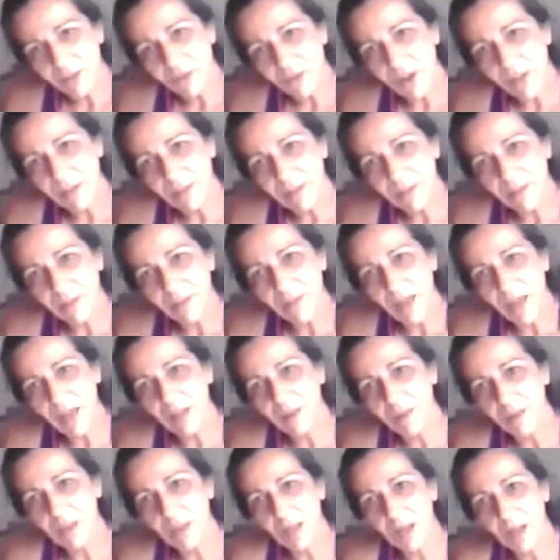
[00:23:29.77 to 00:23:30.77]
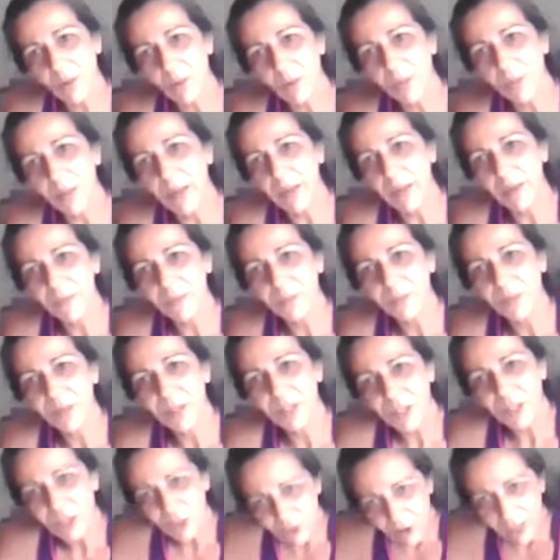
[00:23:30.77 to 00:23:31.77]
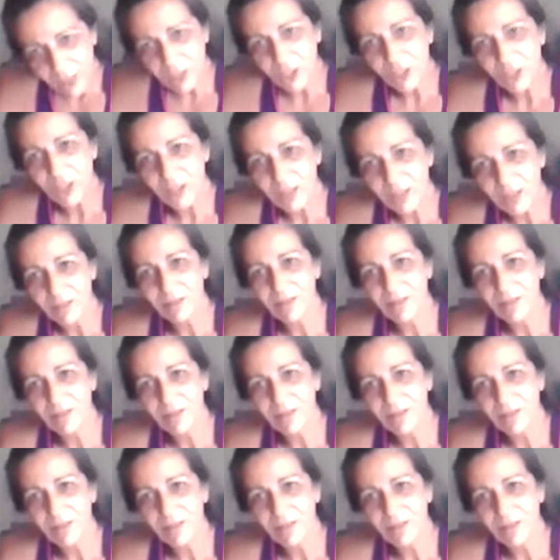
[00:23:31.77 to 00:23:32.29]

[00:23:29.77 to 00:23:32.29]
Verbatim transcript: strengthen that lower bit, stretch